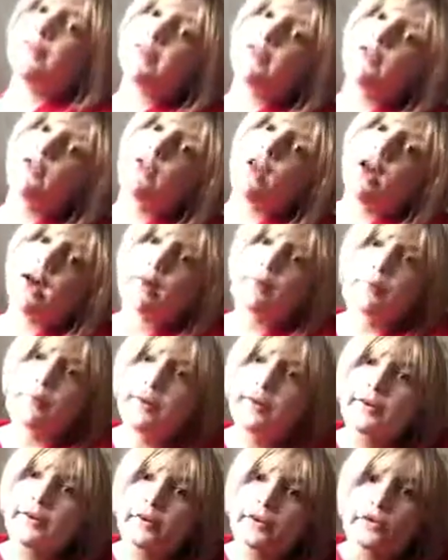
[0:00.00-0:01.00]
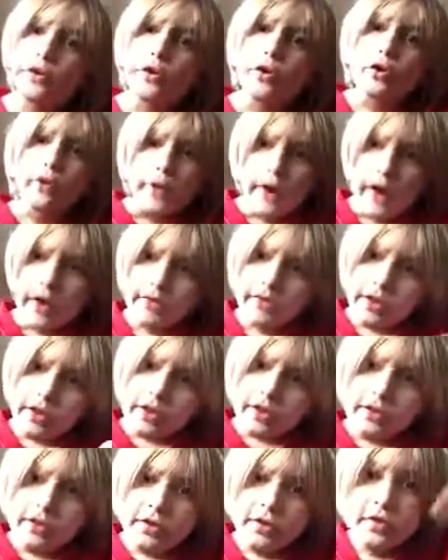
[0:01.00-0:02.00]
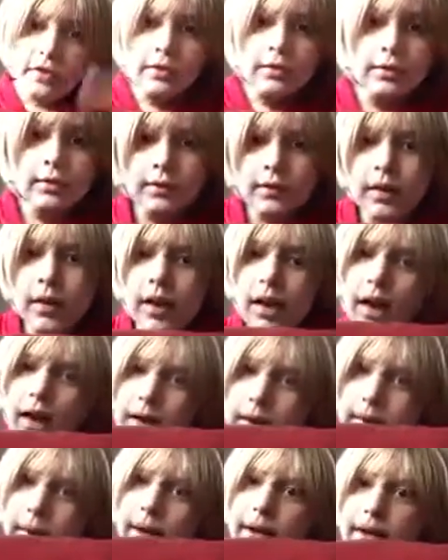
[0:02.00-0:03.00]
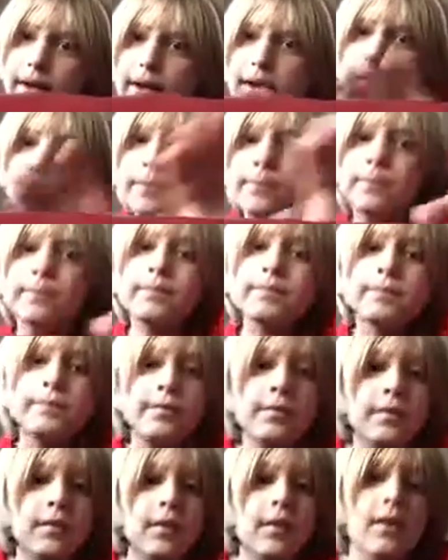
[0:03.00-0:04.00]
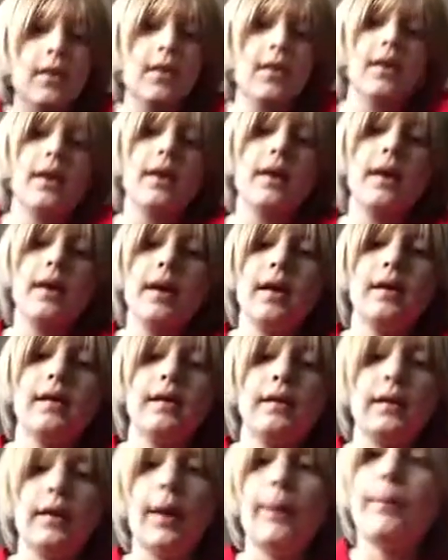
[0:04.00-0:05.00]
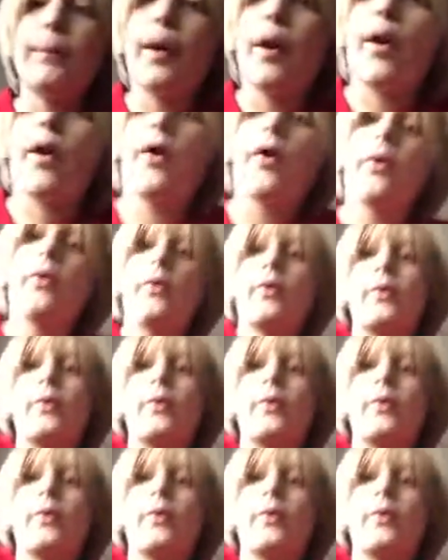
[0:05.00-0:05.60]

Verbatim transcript: Adventure Time, regular show, classics. Anybody? And Gumball.